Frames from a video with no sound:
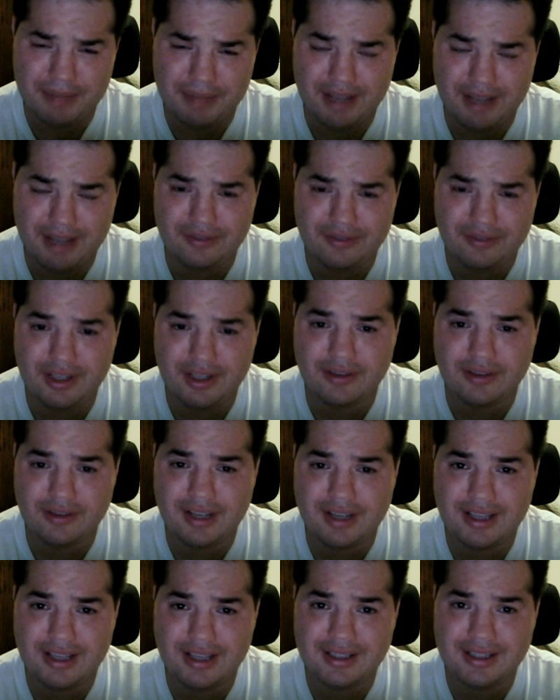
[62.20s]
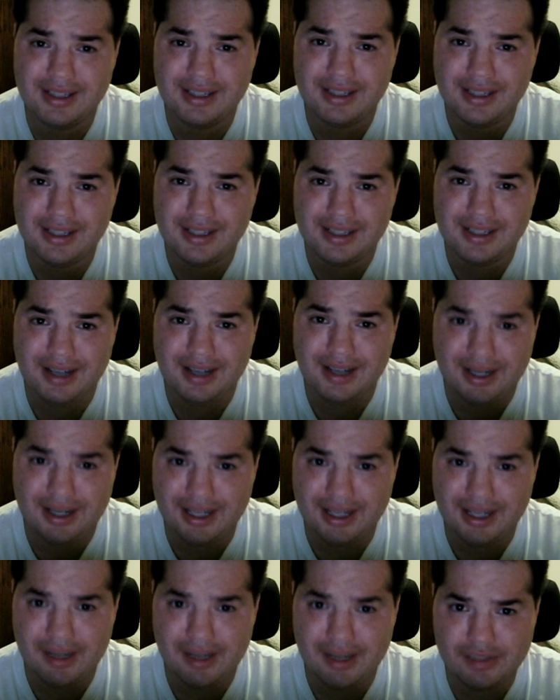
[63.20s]
past videos, I
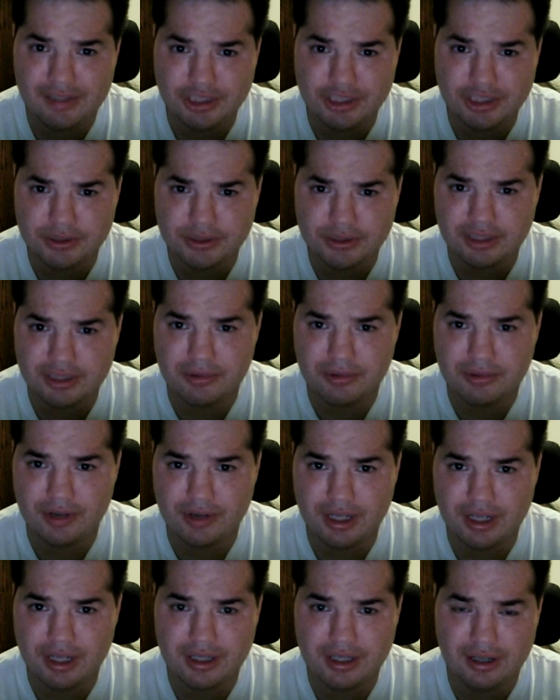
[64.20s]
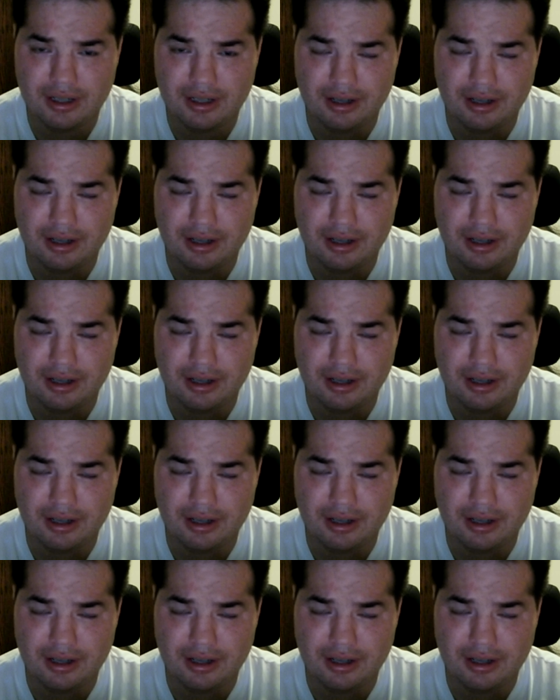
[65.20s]
like having the juice in the morning